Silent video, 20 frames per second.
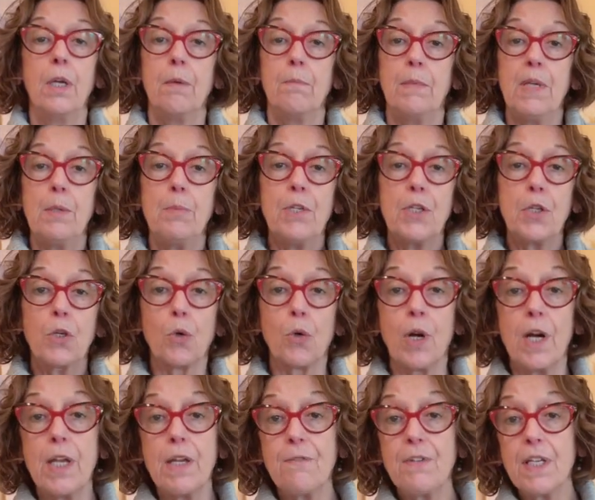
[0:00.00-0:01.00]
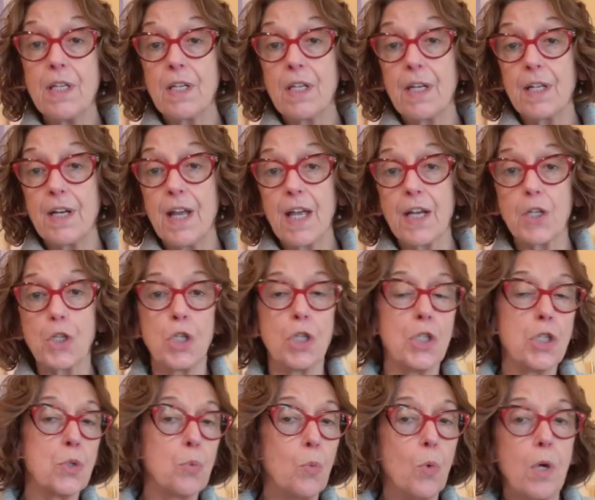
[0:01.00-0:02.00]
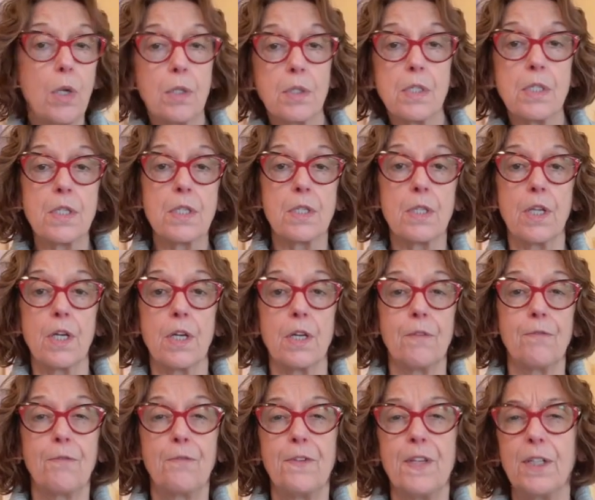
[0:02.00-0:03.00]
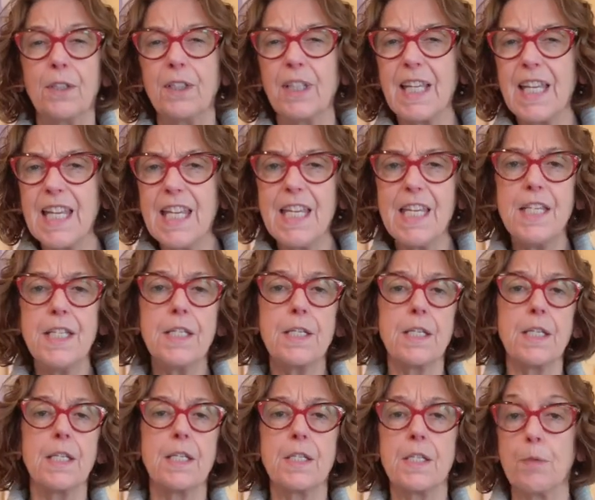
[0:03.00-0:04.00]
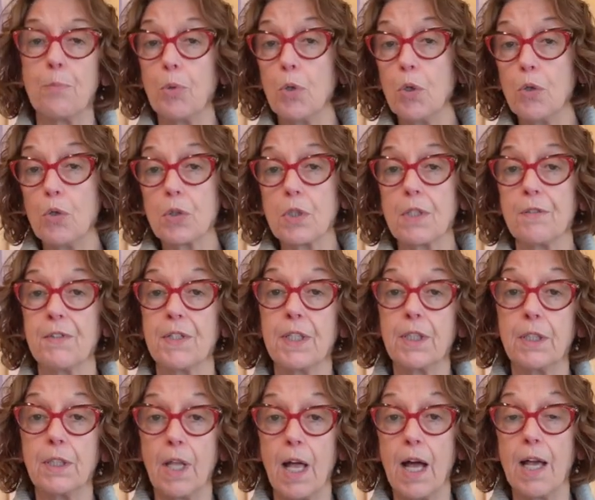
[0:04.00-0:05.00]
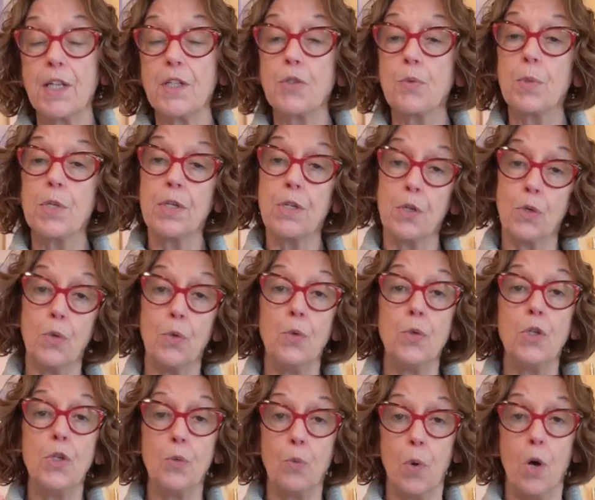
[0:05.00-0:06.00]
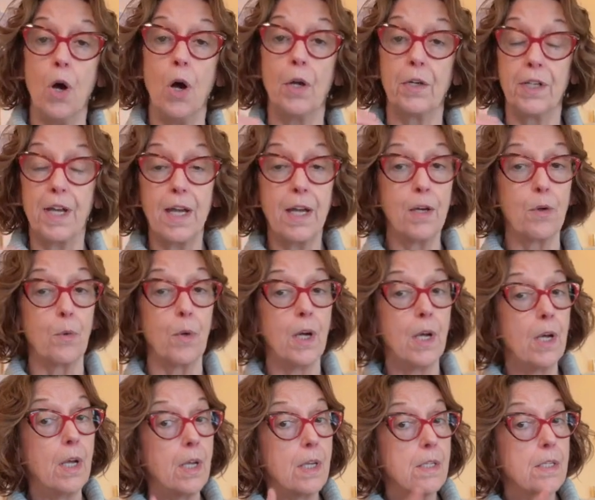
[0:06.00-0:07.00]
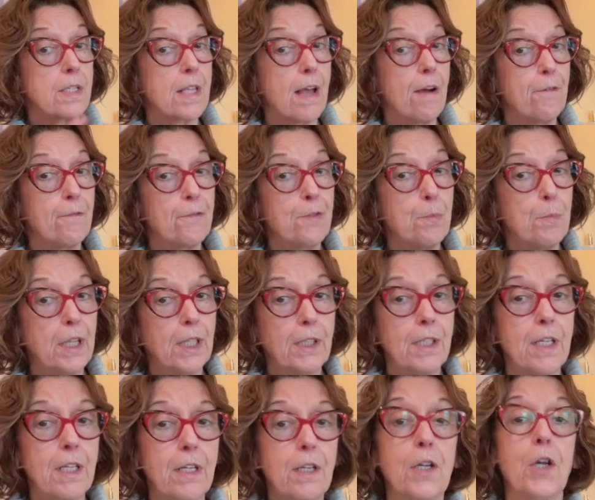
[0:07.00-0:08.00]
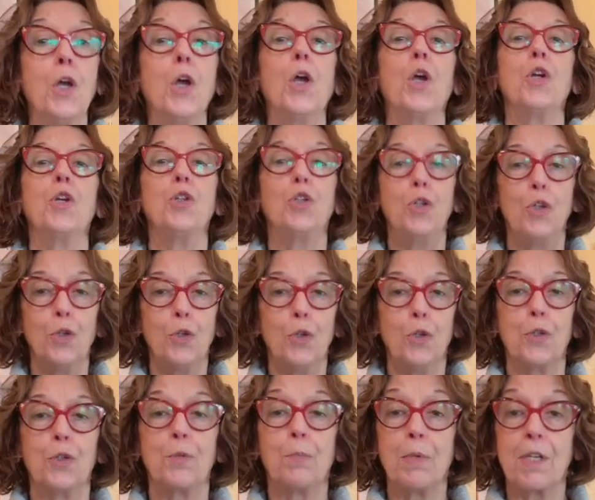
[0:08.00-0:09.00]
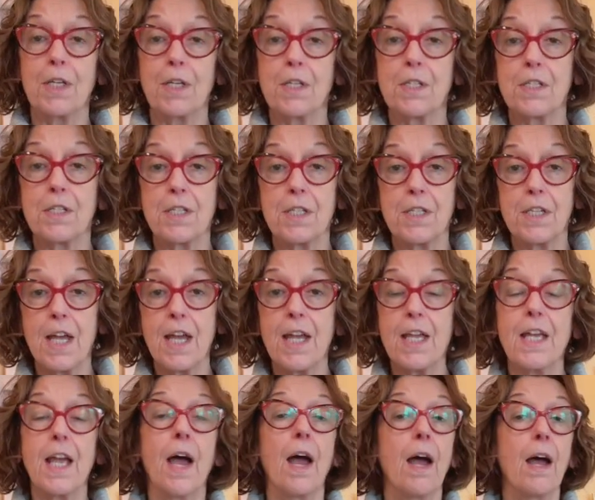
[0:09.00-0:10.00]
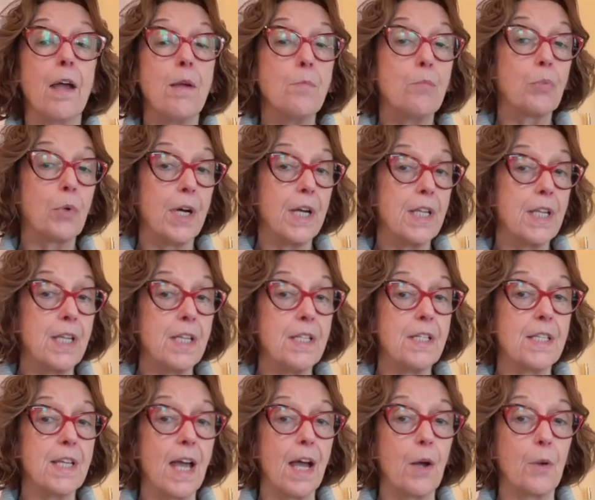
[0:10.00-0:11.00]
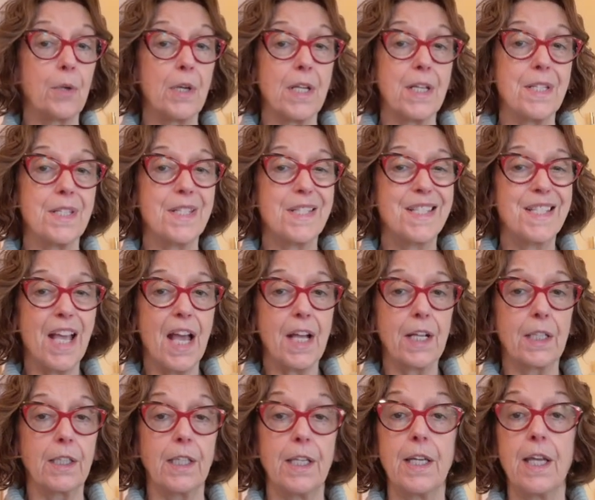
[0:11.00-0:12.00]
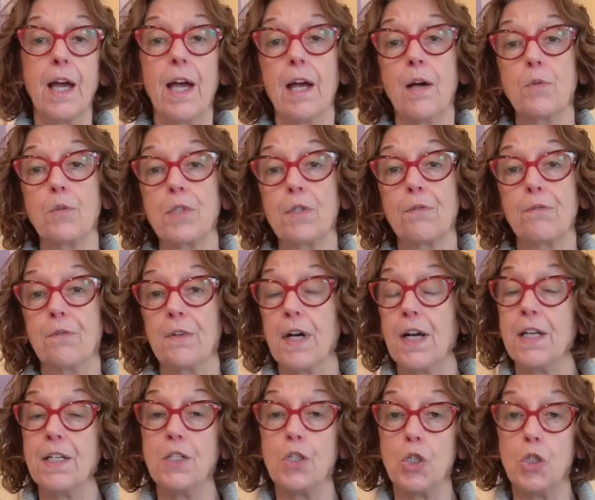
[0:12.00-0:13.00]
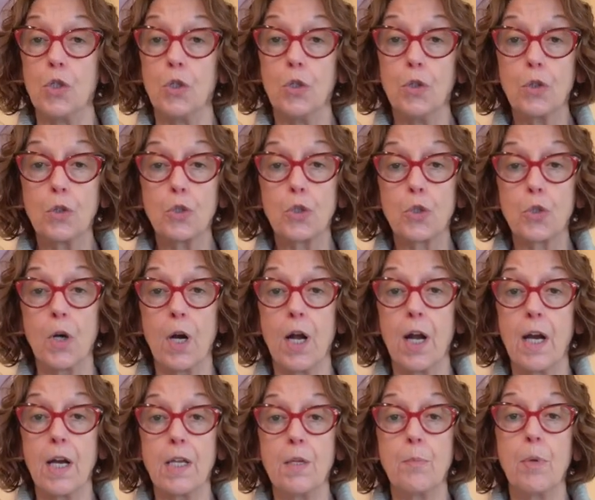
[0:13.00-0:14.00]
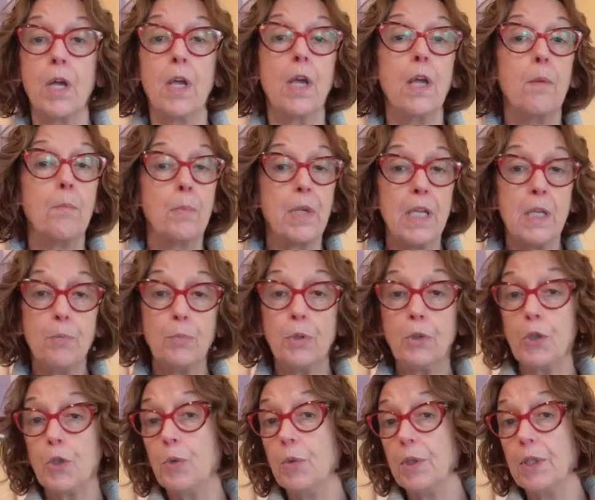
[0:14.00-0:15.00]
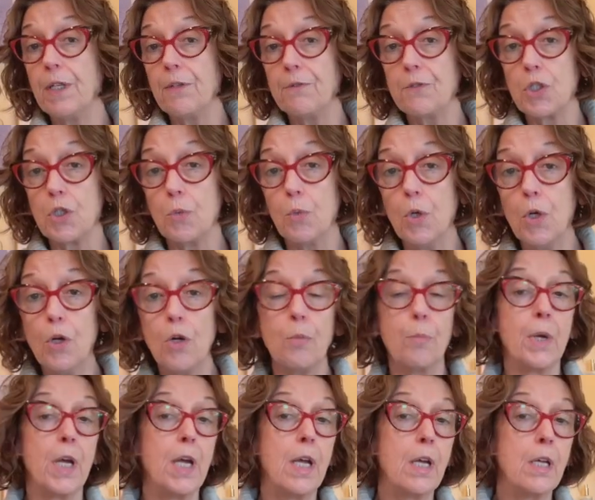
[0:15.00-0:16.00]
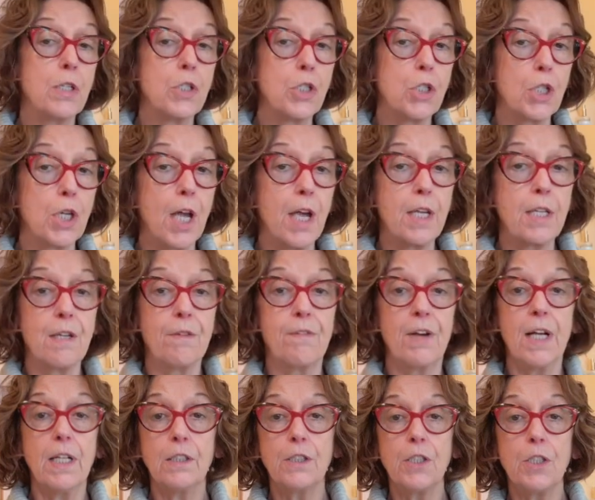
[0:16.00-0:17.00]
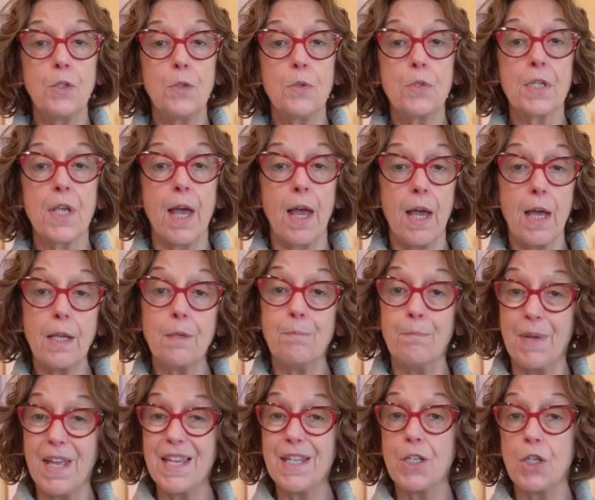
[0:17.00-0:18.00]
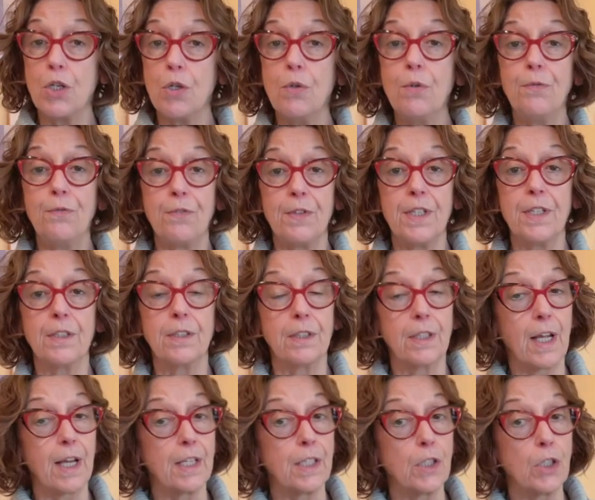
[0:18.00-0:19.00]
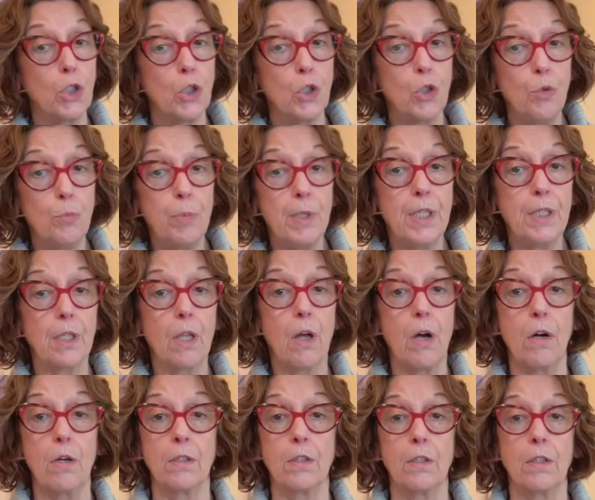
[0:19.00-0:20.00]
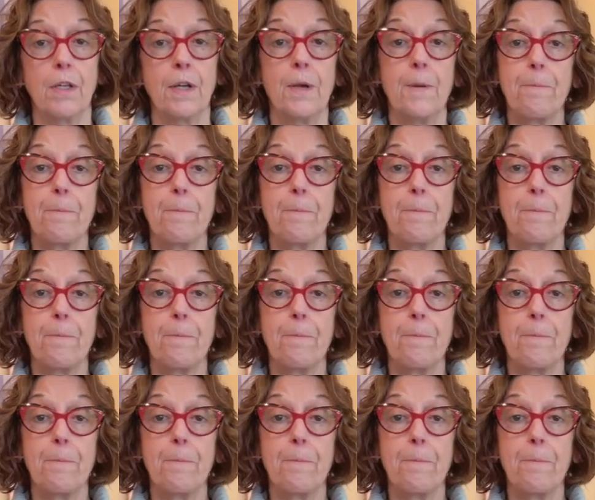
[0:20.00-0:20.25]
Maybe you're craving connections, ones that feel easy, supportive, and aligned with who you are now. Sound familiar? Good, because today I'm breaking down exactly how to find your tribe, people who lift you up, share your values, and make you feel like you belong.